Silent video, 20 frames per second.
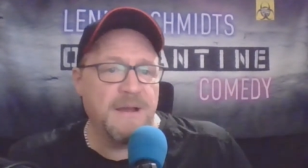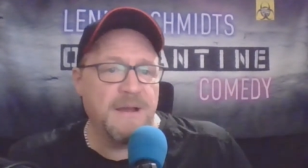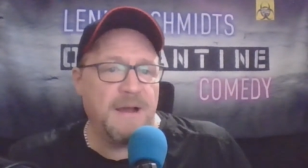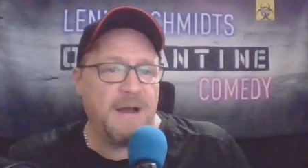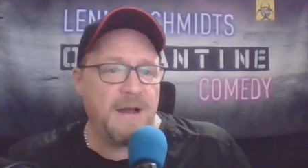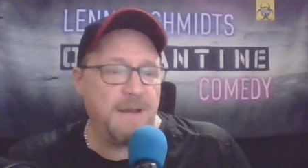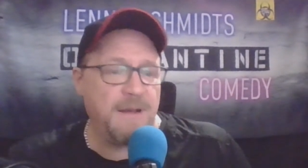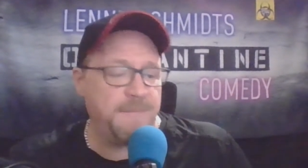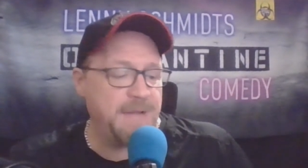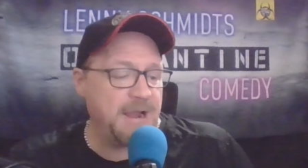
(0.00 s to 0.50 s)

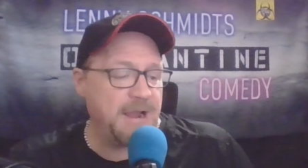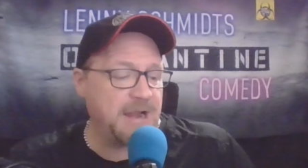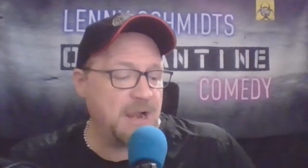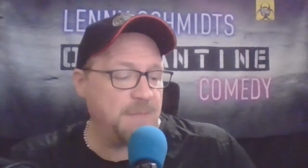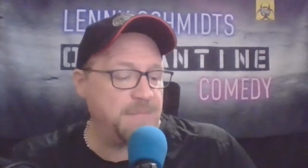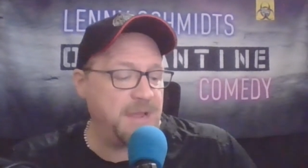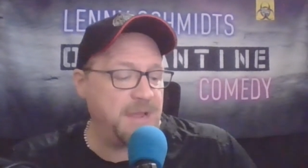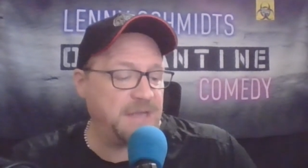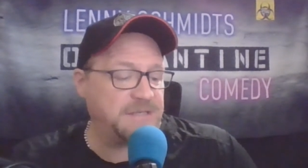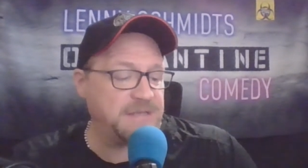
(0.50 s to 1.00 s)
Uh, back
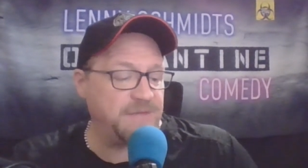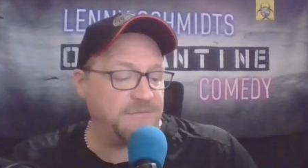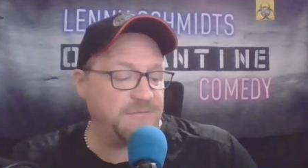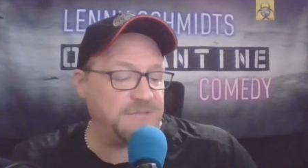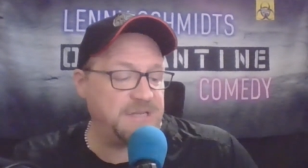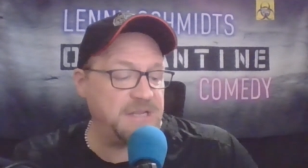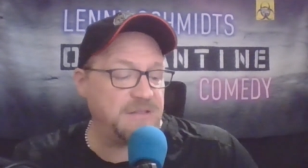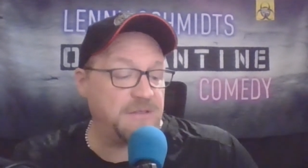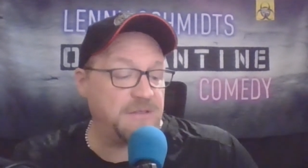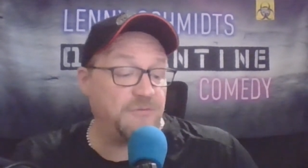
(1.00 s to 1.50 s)
on May
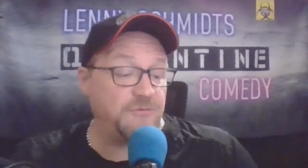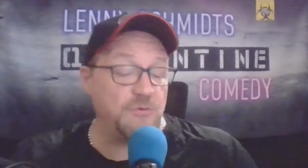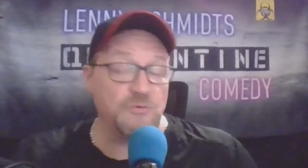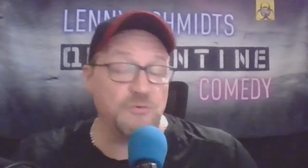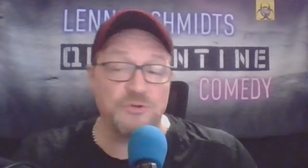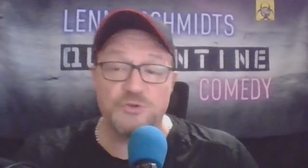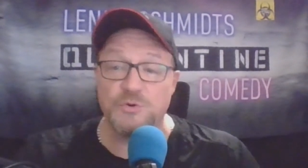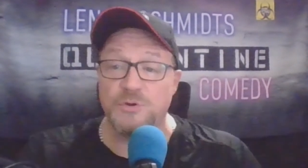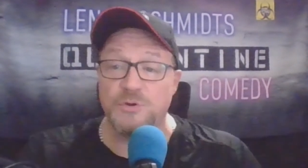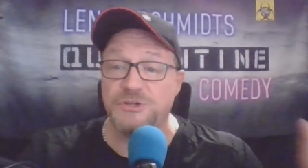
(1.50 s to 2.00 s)
17th. If you
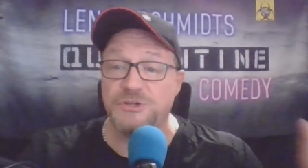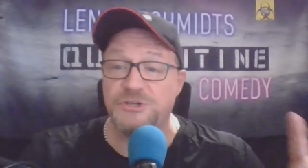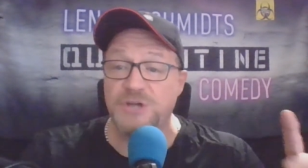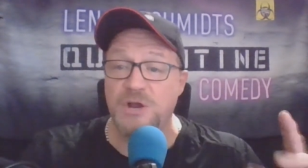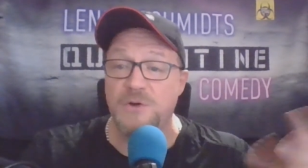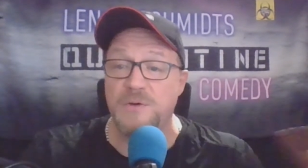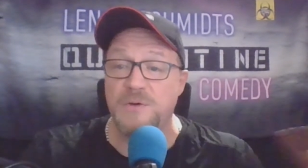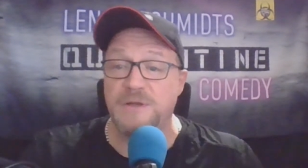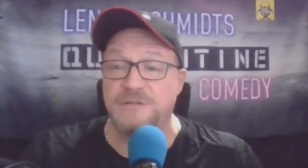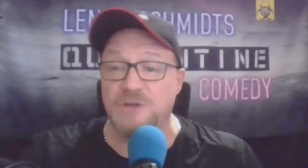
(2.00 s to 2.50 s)
enjoy the
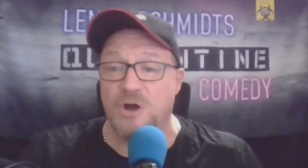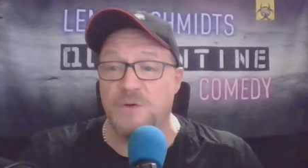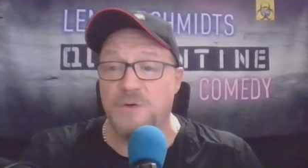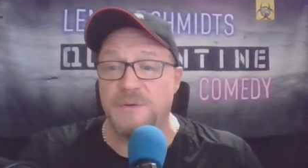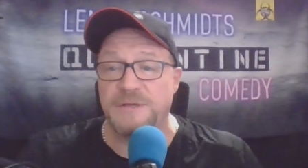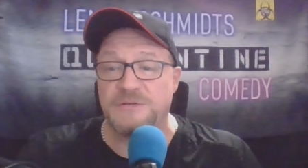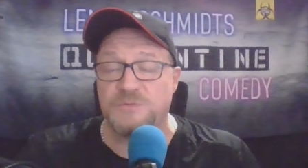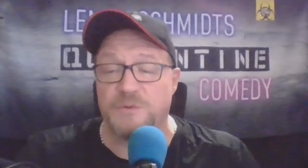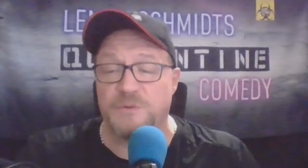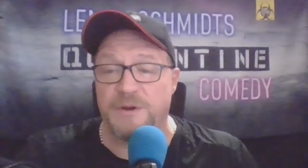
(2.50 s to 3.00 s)
show, as
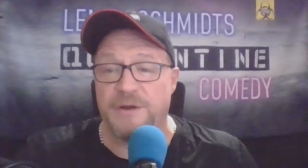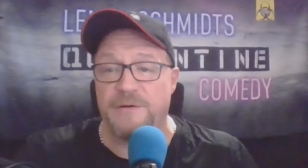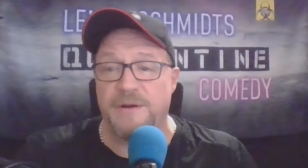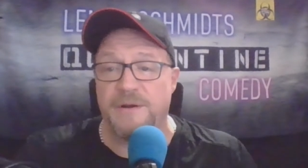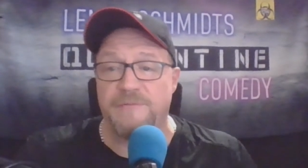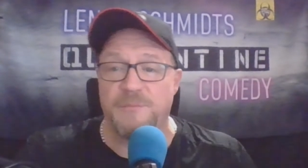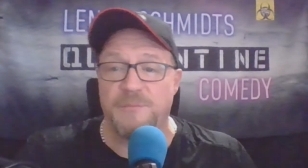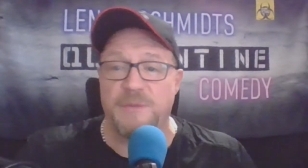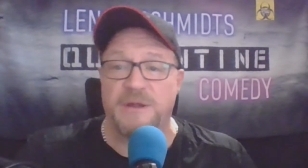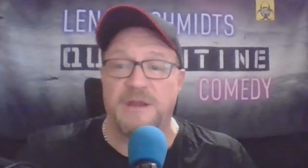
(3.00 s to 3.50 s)
always, we're here
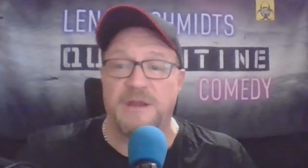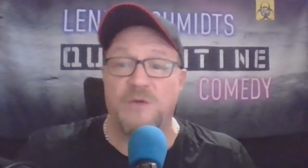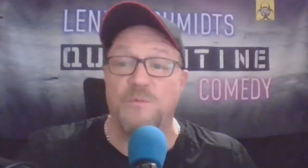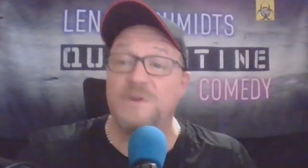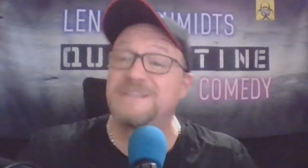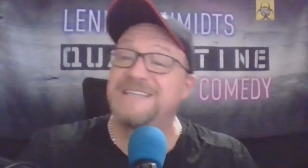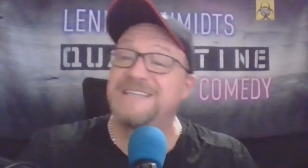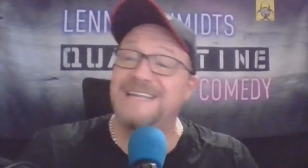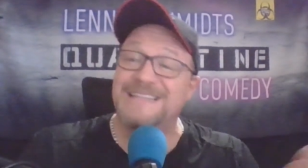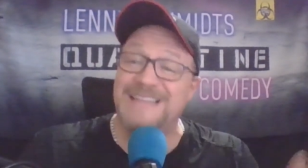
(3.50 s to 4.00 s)
every Monday and
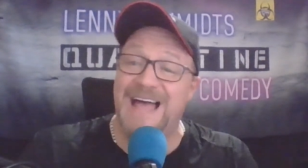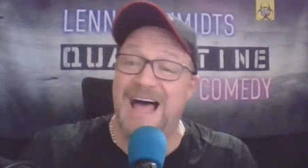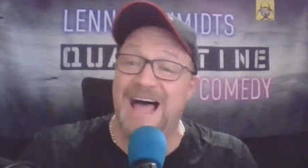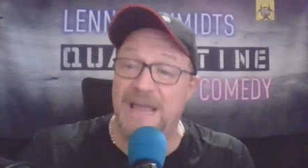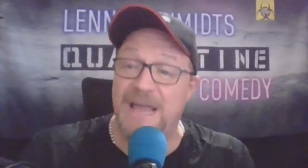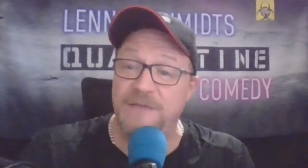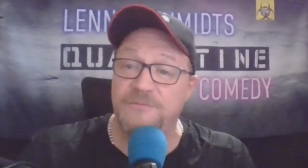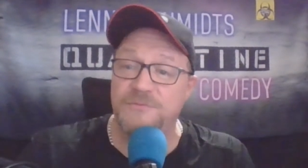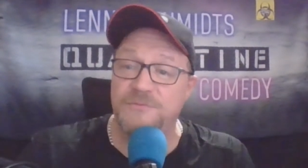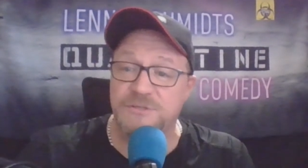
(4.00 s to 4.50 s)
Wednesday
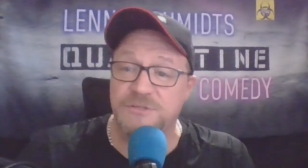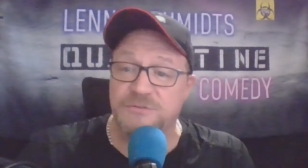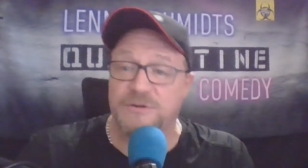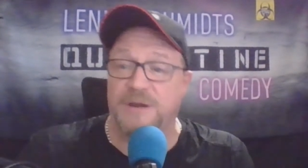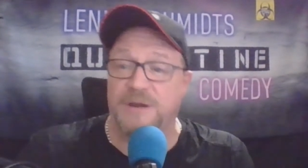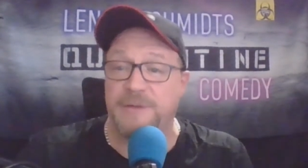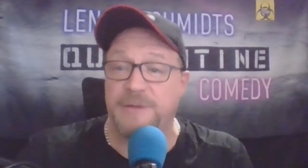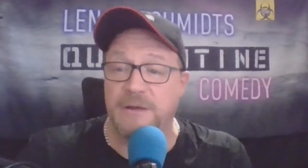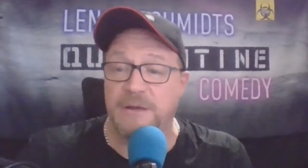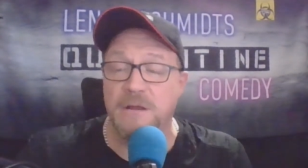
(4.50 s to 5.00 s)
live
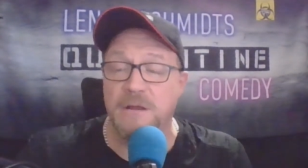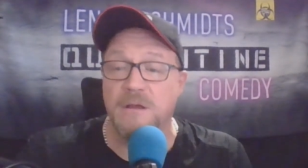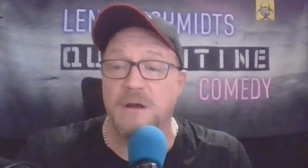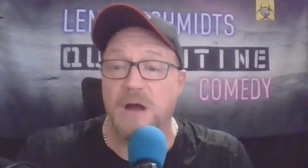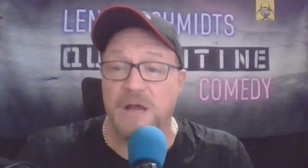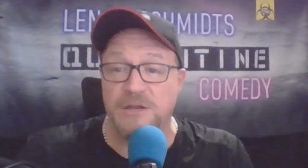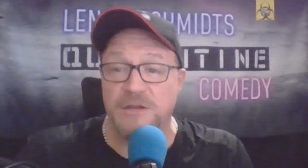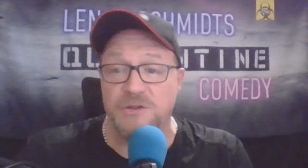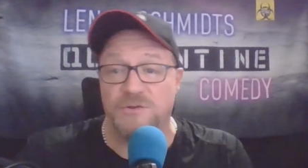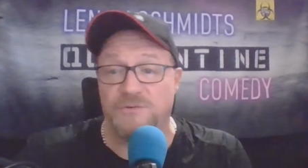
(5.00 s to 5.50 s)
streaming
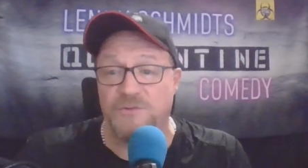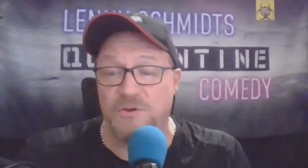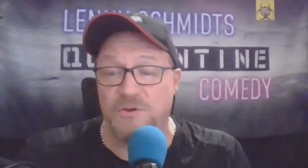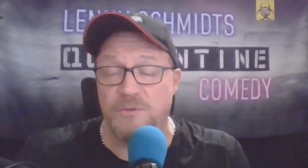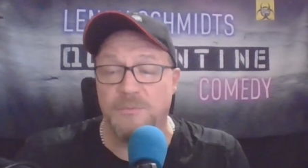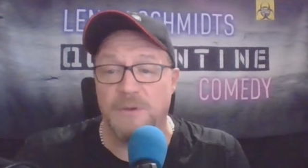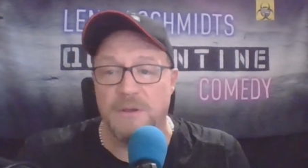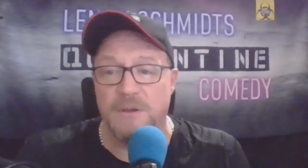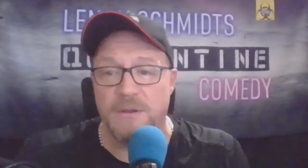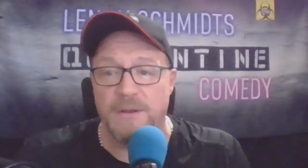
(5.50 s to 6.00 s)
on YouTube.